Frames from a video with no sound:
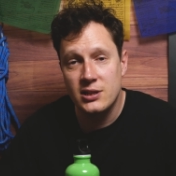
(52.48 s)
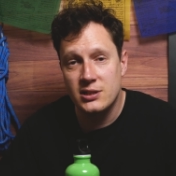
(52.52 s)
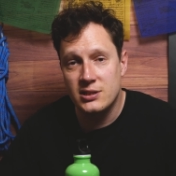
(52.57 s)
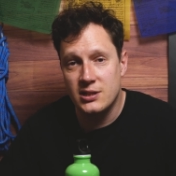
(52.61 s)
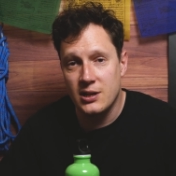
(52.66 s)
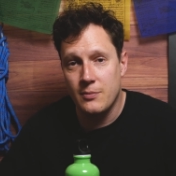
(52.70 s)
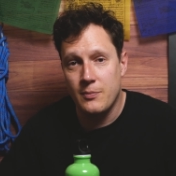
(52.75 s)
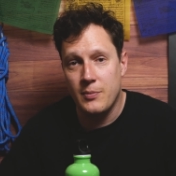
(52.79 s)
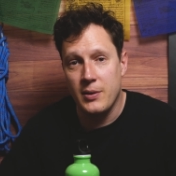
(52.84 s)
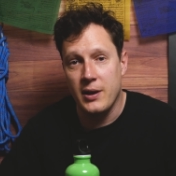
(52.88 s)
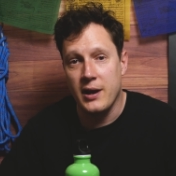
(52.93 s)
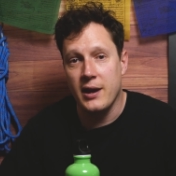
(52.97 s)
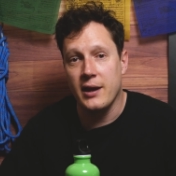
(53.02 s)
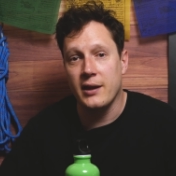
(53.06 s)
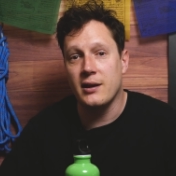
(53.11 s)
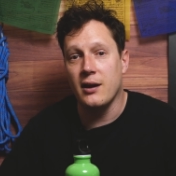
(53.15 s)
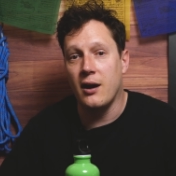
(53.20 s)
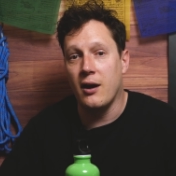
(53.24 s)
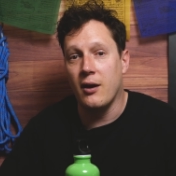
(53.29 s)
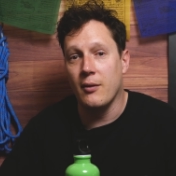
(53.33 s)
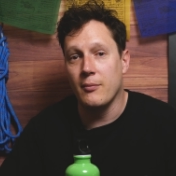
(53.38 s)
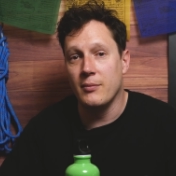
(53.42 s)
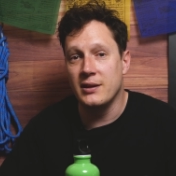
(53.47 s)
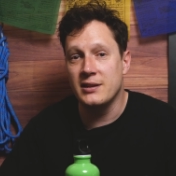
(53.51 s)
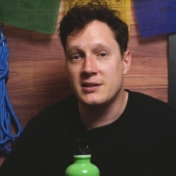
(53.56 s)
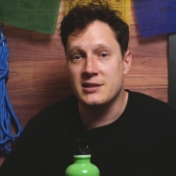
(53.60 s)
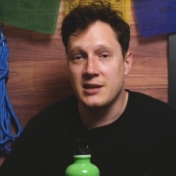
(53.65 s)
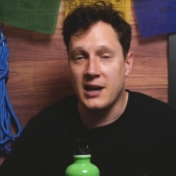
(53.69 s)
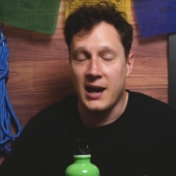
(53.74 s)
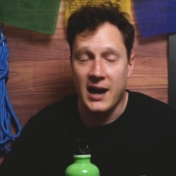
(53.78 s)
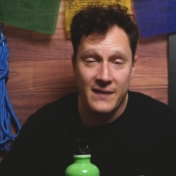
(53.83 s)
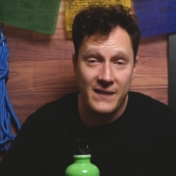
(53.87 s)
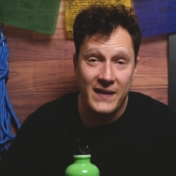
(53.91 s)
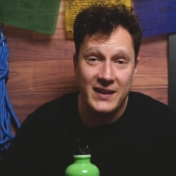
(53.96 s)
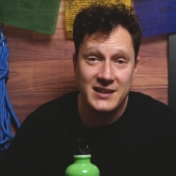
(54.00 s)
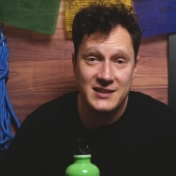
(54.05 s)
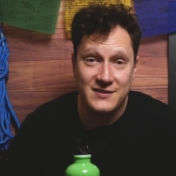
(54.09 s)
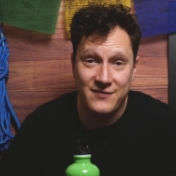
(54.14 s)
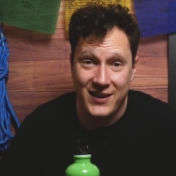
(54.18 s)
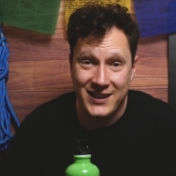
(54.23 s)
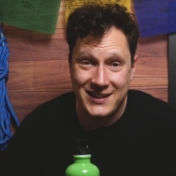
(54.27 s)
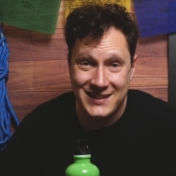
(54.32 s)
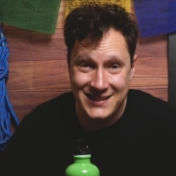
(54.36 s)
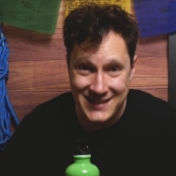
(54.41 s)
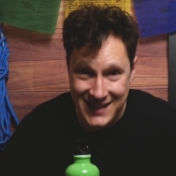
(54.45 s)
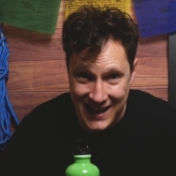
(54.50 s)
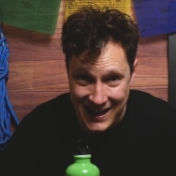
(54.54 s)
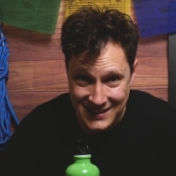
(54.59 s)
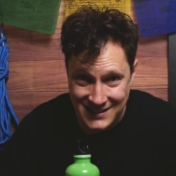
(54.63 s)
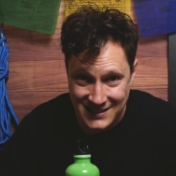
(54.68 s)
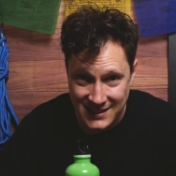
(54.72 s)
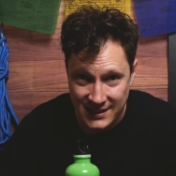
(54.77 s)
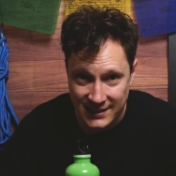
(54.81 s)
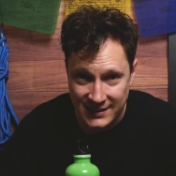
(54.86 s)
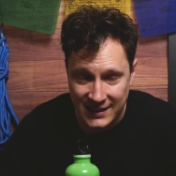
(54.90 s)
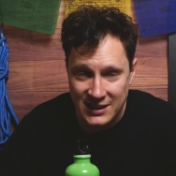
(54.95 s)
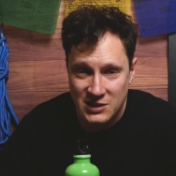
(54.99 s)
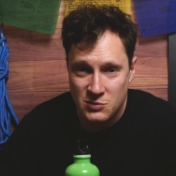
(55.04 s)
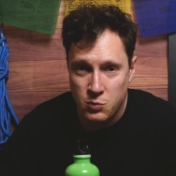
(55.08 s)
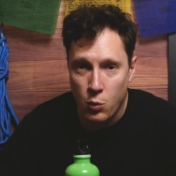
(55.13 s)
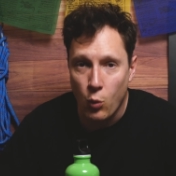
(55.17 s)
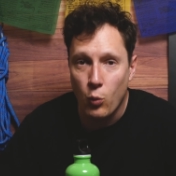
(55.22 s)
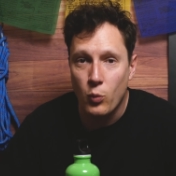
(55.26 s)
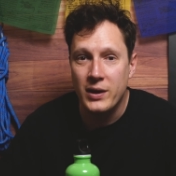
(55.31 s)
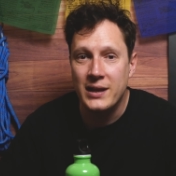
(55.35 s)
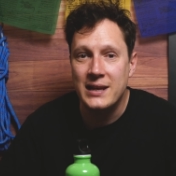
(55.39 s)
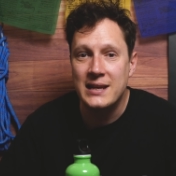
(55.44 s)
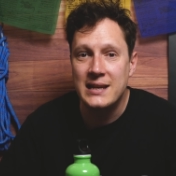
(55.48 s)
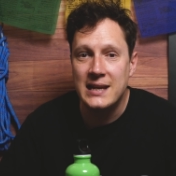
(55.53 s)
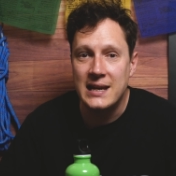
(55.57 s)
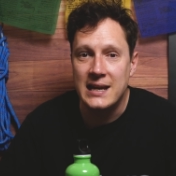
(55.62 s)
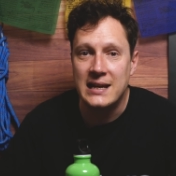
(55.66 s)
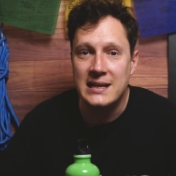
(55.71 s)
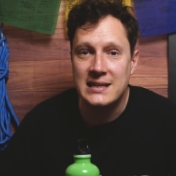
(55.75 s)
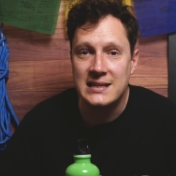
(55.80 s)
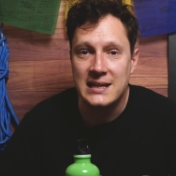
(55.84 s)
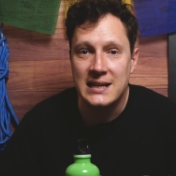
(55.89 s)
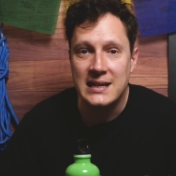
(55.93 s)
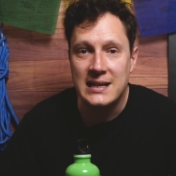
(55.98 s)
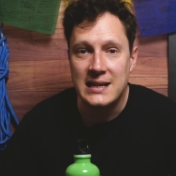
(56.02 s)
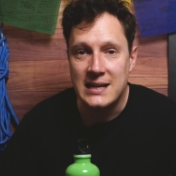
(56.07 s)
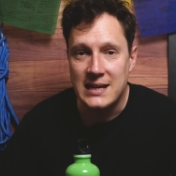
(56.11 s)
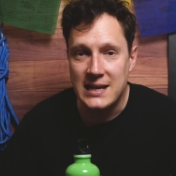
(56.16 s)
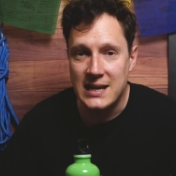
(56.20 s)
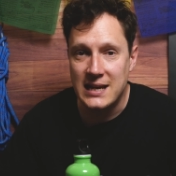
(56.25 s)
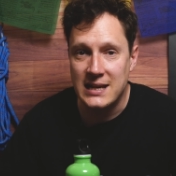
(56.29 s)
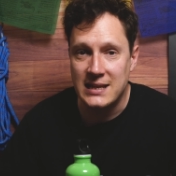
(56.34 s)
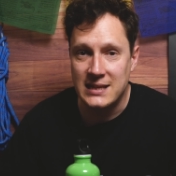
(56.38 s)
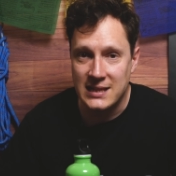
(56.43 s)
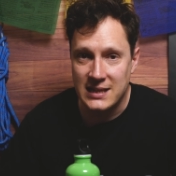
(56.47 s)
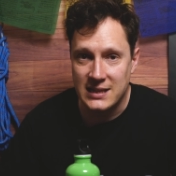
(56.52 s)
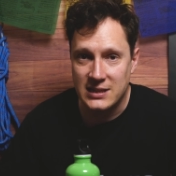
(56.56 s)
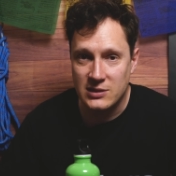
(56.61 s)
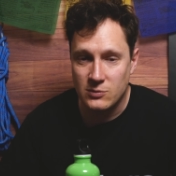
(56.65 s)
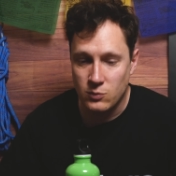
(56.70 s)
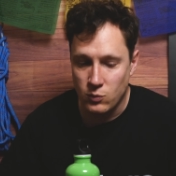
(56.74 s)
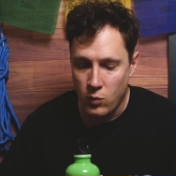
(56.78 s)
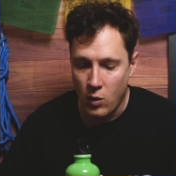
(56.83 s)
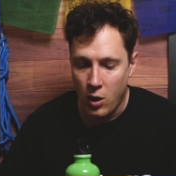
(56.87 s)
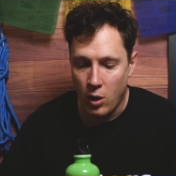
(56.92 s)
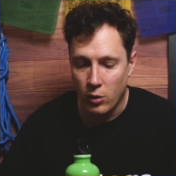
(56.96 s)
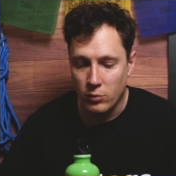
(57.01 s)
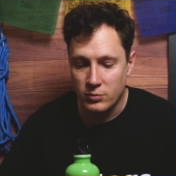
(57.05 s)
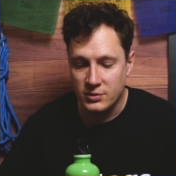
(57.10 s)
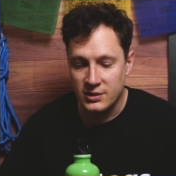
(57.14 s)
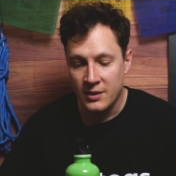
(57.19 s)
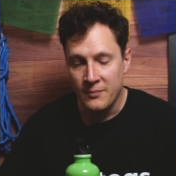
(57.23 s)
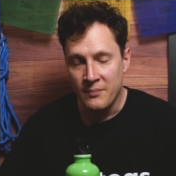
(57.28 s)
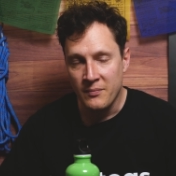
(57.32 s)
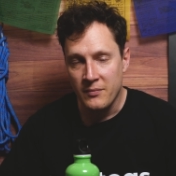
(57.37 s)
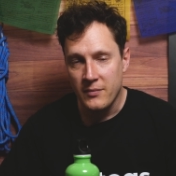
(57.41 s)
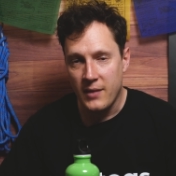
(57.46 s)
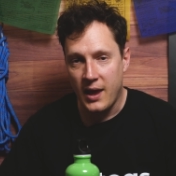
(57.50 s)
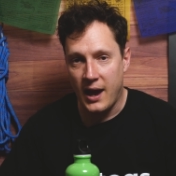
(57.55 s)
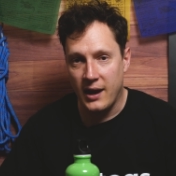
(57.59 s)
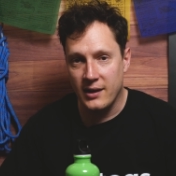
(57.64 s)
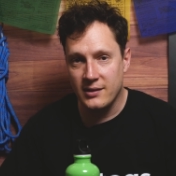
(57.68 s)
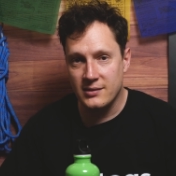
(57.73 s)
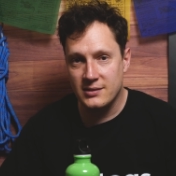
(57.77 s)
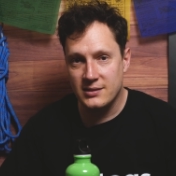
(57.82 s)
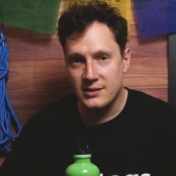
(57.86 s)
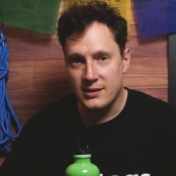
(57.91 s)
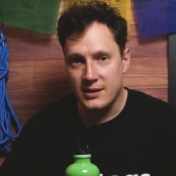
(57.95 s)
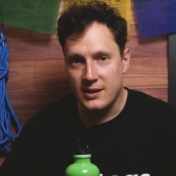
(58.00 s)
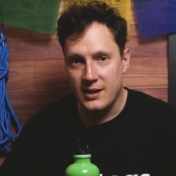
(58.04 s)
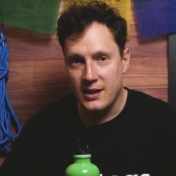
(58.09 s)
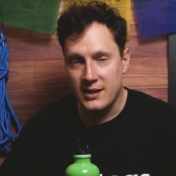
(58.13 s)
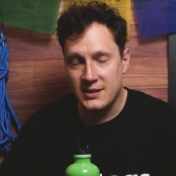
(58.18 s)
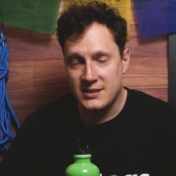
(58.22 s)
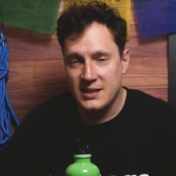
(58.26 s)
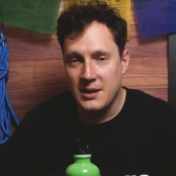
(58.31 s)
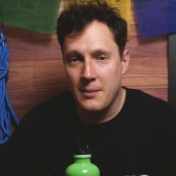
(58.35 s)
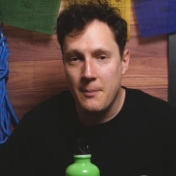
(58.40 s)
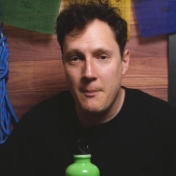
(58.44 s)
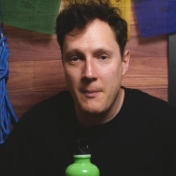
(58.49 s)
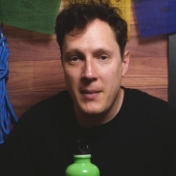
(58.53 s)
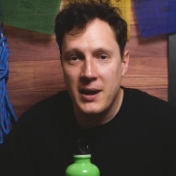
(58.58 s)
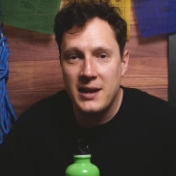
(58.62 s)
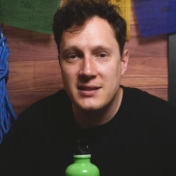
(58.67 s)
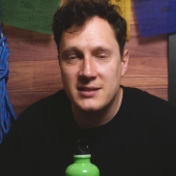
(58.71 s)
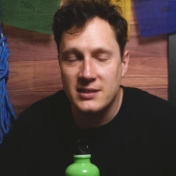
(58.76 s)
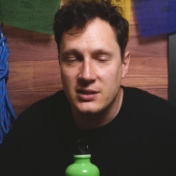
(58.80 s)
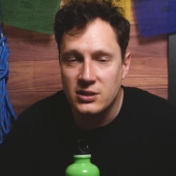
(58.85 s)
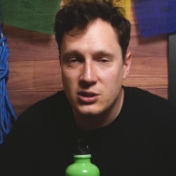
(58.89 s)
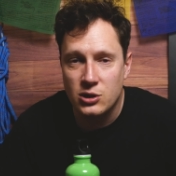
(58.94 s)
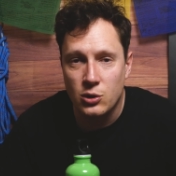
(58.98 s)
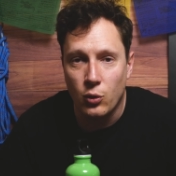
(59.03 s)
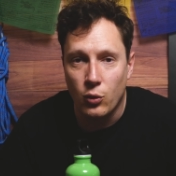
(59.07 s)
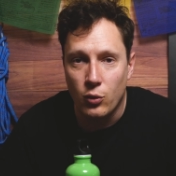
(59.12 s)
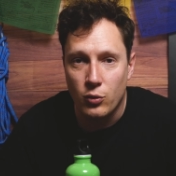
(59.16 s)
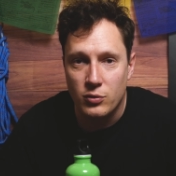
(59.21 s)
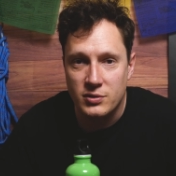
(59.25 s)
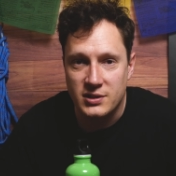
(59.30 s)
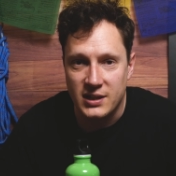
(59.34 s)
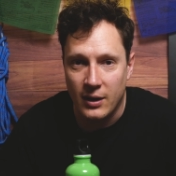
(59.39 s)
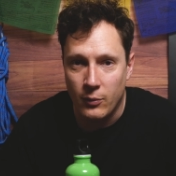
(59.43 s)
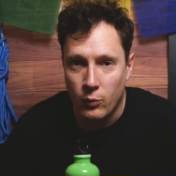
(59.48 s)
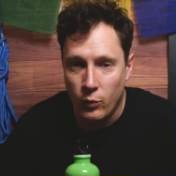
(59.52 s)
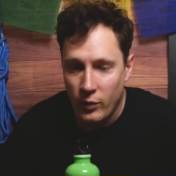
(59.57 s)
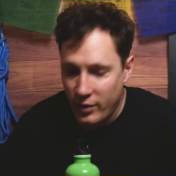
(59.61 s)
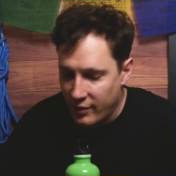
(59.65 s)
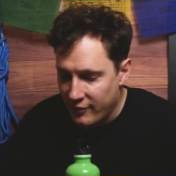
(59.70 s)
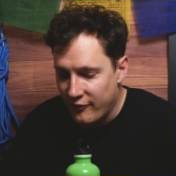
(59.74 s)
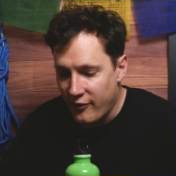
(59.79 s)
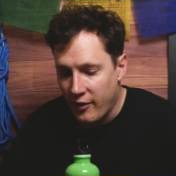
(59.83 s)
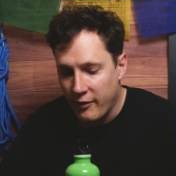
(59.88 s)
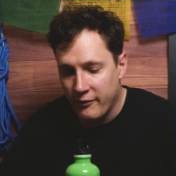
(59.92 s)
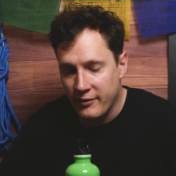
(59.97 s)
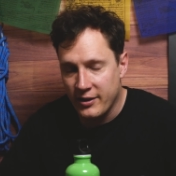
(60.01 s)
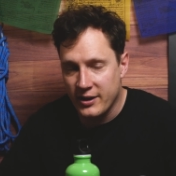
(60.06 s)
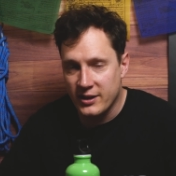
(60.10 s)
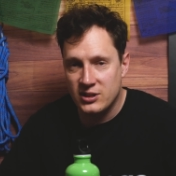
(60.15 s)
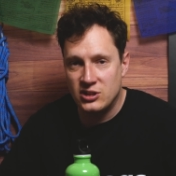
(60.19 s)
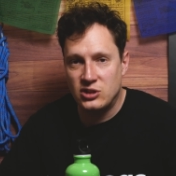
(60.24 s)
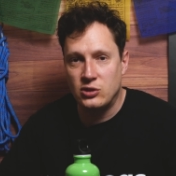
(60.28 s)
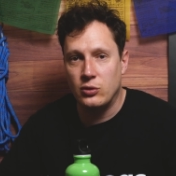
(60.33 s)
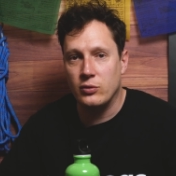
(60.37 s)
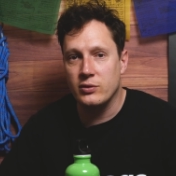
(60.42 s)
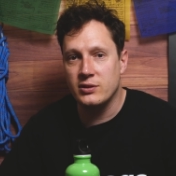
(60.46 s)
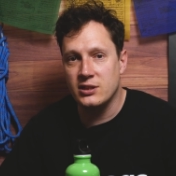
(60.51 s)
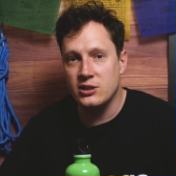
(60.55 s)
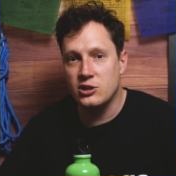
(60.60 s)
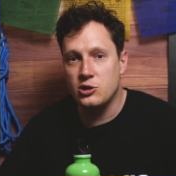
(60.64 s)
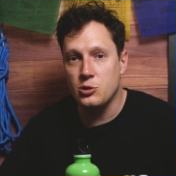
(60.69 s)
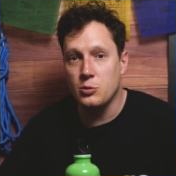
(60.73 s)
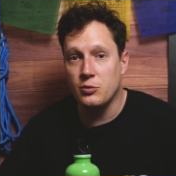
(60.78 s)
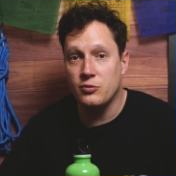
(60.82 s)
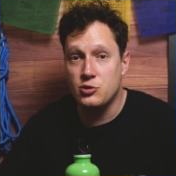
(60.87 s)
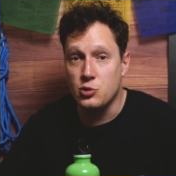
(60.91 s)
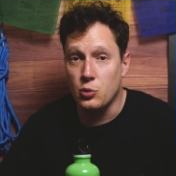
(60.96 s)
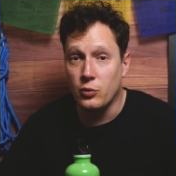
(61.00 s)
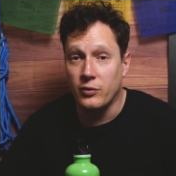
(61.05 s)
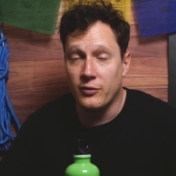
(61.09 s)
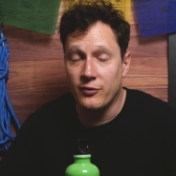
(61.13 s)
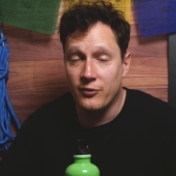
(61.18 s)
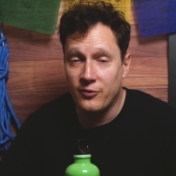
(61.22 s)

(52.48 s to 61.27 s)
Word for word: to pick up litter. And that's fantastic. That's what we need in this world. And it's an amazing cause, and we're very excited to join